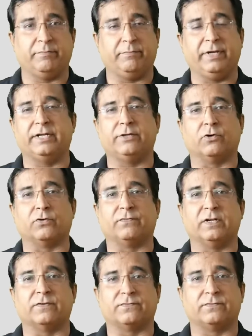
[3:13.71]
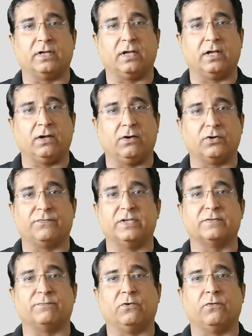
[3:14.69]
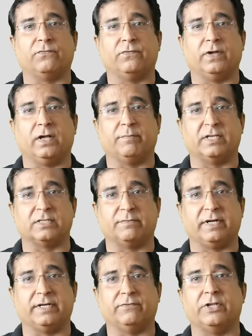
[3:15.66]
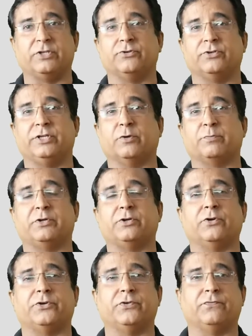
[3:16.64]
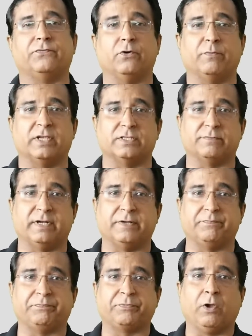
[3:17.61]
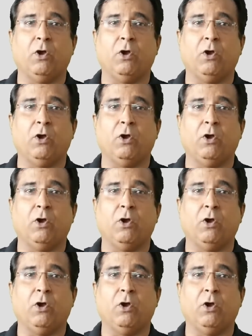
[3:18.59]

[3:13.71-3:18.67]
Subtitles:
be it orifice flow measurement, venturi or pitot tube flow measurement,